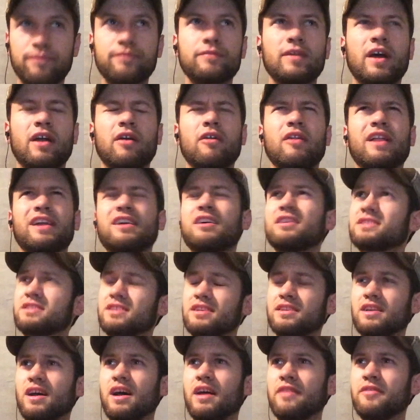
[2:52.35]
I don't know, that
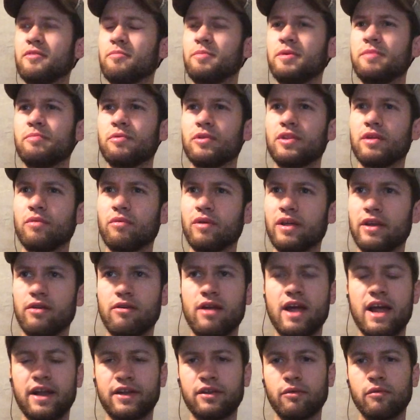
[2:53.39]
causes other people that we're
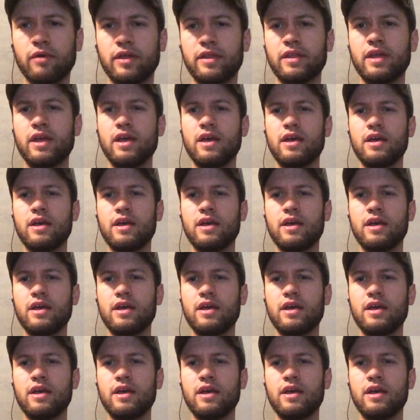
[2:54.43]
interacting with